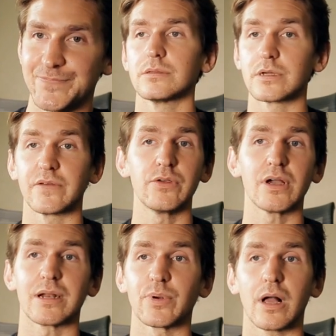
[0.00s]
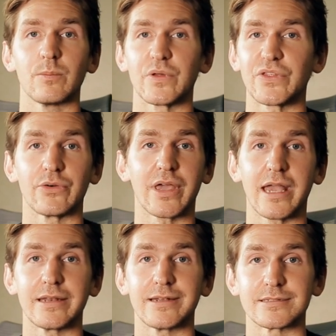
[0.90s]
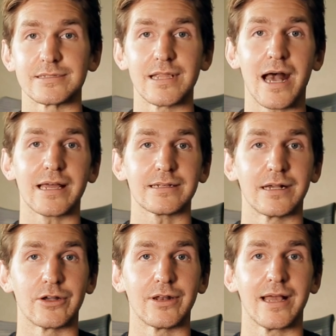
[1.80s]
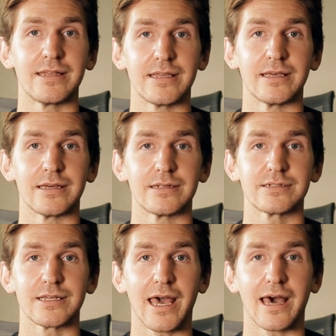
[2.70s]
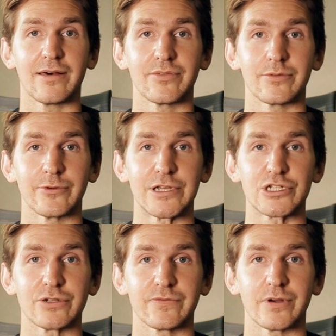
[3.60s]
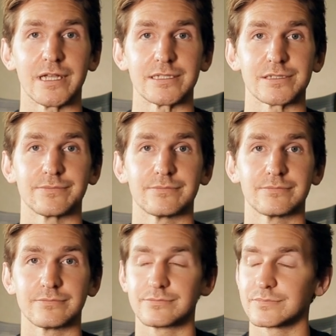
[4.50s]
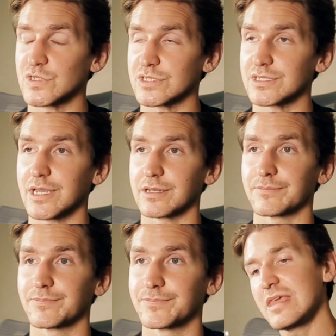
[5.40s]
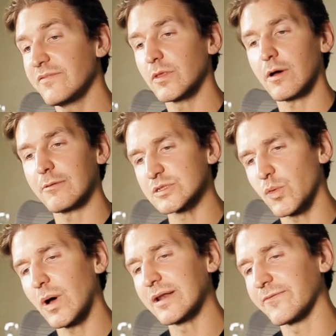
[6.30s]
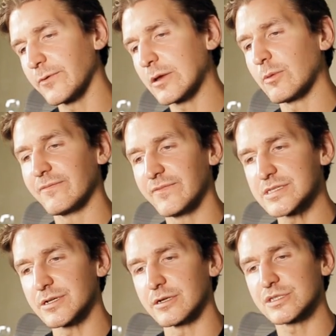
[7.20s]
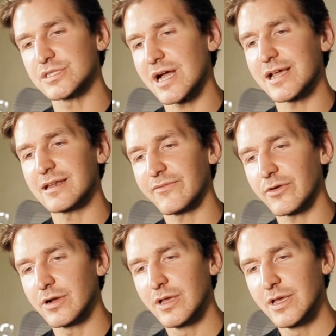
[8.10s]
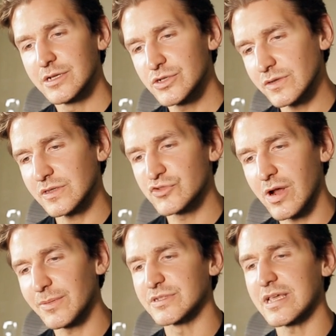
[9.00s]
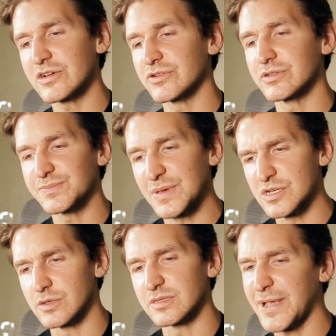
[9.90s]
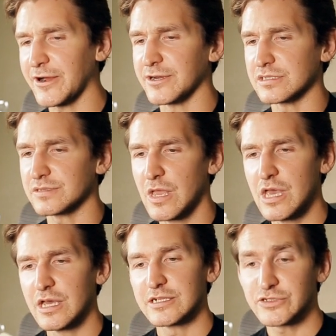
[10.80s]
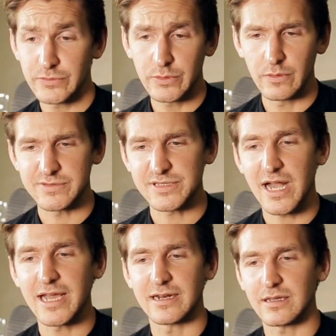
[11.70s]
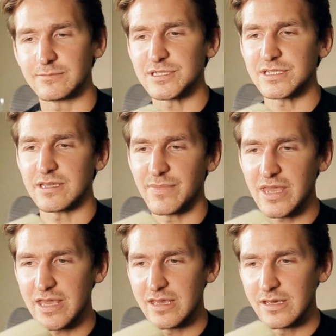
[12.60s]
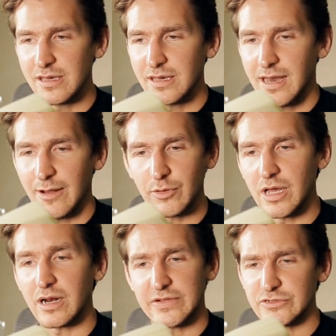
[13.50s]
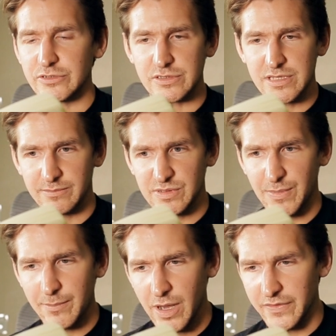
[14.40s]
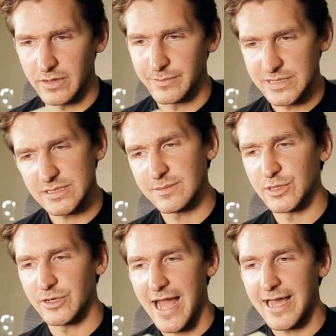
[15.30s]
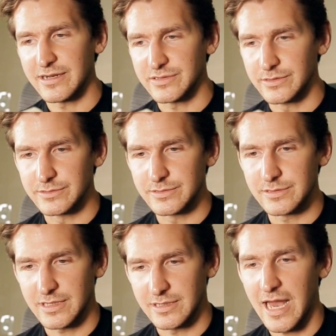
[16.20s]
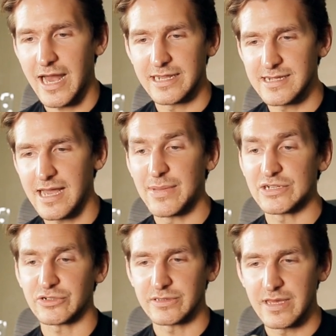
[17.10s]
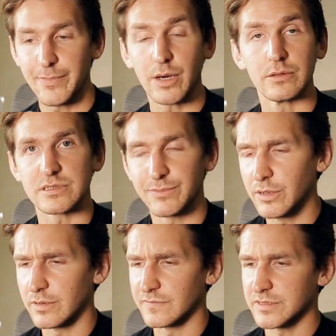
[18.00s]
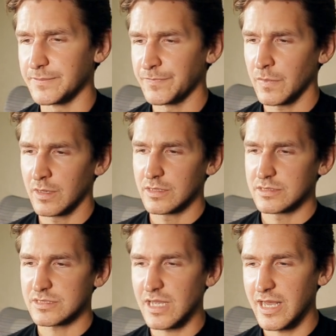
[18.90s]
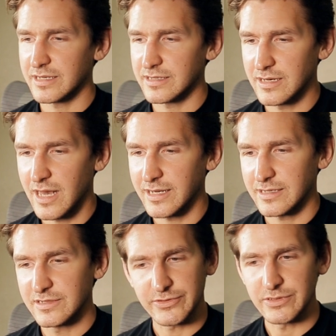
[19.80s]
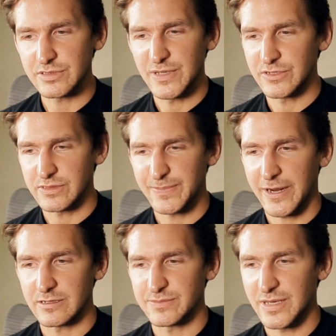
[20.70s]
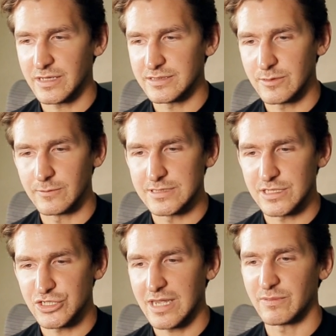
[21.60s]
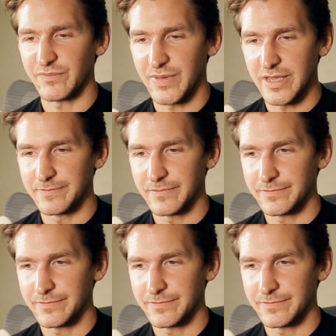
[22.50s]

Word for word: Look, if you've got a problem with cocaine, it is not a good idea to have rich friends. Just saying. Even though I was quite a frequent visitor, Stein never took the trouble to introduce me to his parents. True, if Stein had come to see me, I would not have introduced him to my mother, but similar attitudes can hide diametrically opposed motives. Stein did not introduce me to his parents because he was ashamed of me.